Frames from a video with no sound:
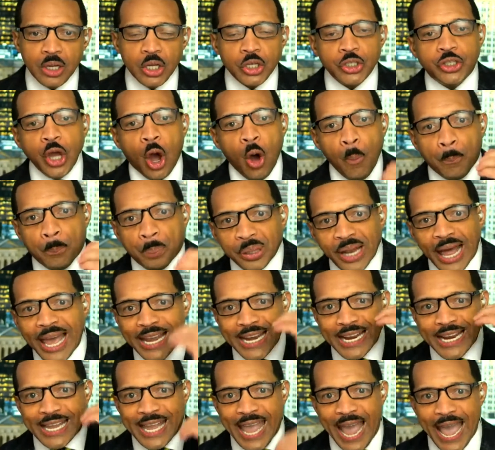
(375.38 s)
Don't play
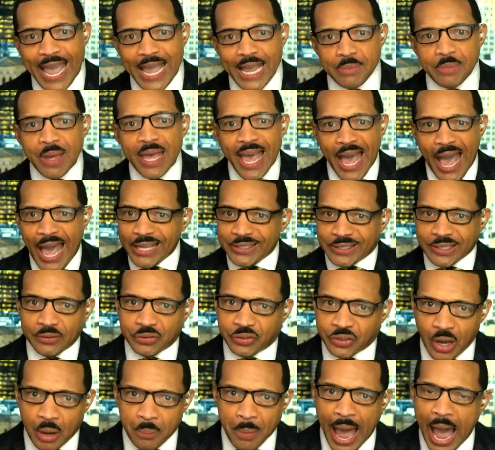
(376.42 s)
the game as if
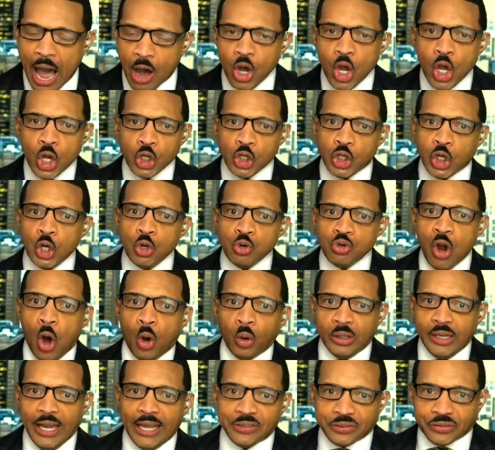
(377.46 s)
somehow you know
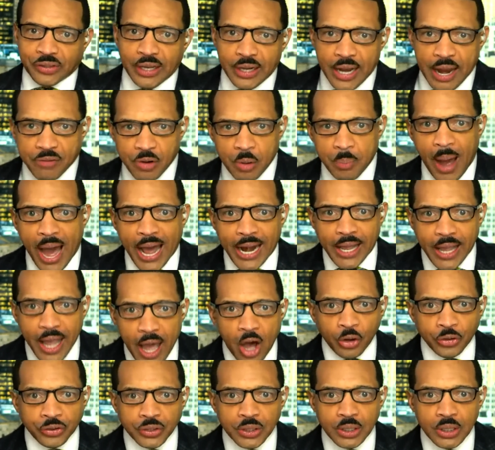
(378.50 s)
less than everybody
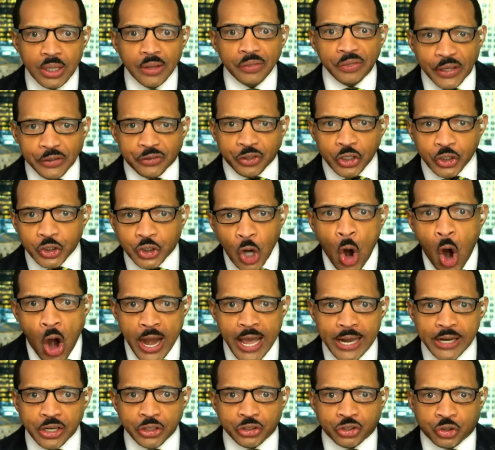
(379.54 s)
else. This is your
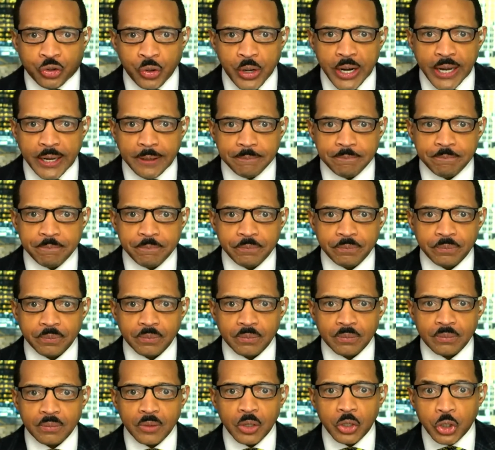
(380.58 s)
industry,
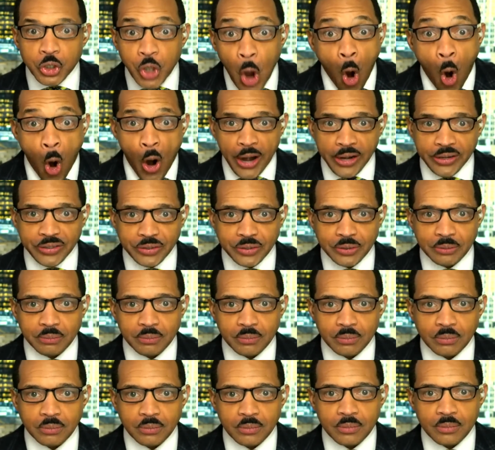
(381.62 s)
yours.
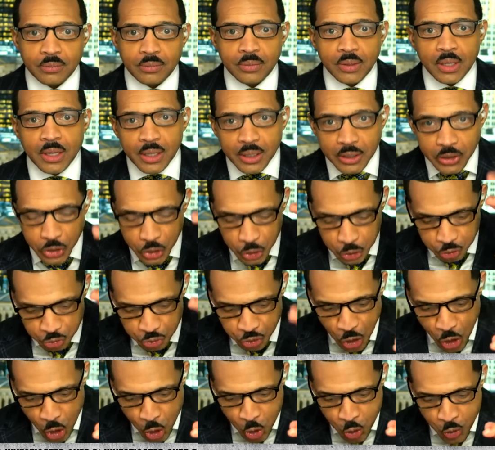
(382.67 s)
You
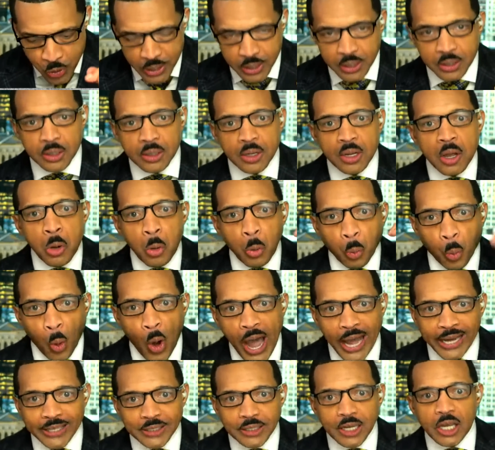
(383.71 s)
knew
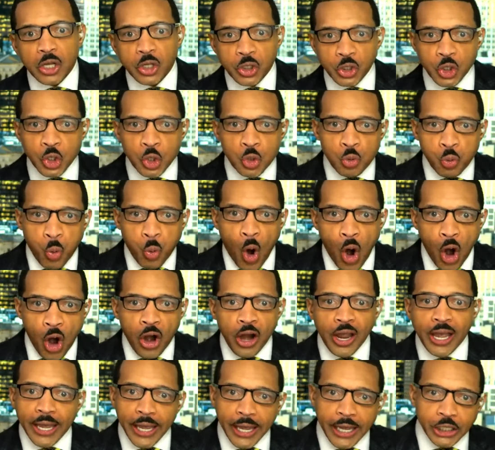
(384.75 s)
what you
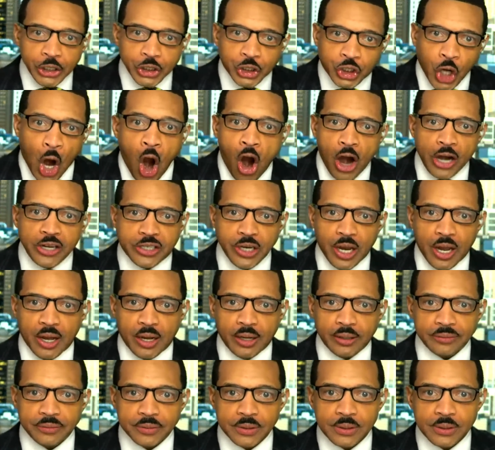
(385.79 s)
were in charge of.